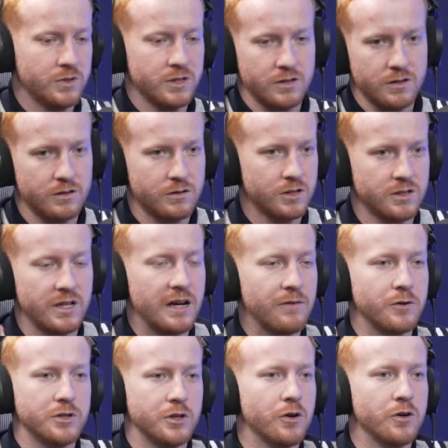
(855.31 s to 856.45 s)
just an
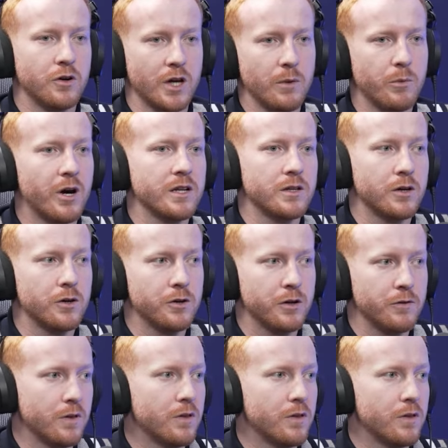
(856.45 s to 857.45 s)
average owner occupied loan over